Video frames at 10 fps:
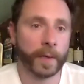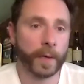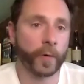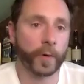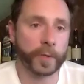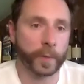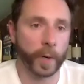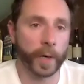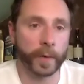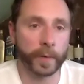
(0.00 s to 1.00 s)
across the
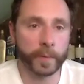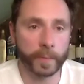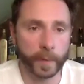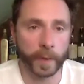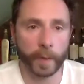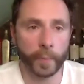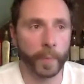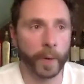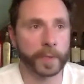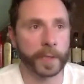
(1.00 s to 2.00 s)
world, you know,
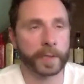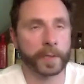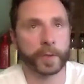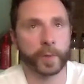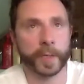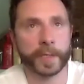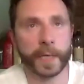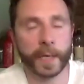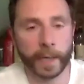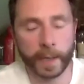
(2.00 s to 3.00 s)
promoting Scotch
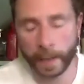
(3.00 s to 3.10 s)
whiskey